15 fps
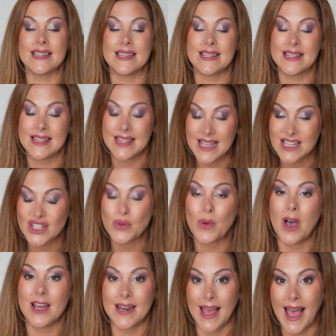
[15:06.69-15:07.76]
this
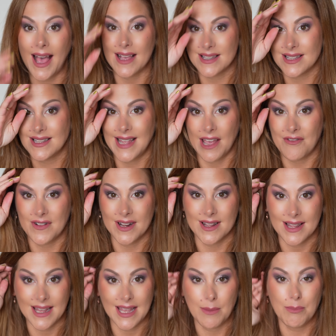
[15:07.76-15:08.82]
one has
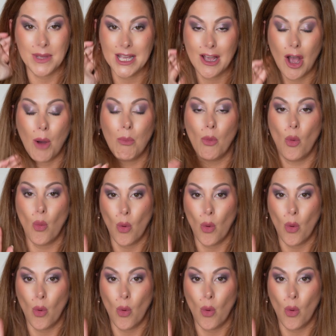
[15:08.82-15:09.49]
definitely become